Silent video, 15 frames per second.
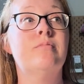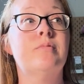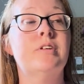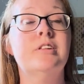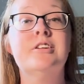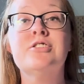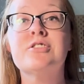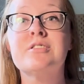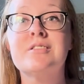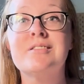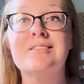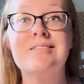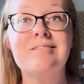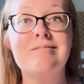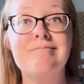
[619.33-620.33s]
really just
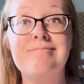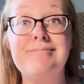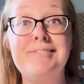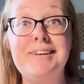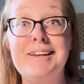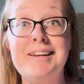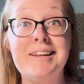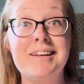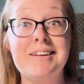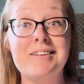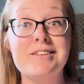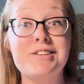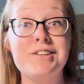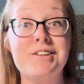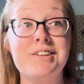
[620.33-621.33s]

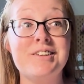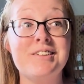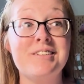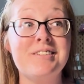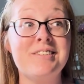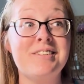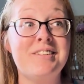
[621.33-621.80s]
needing to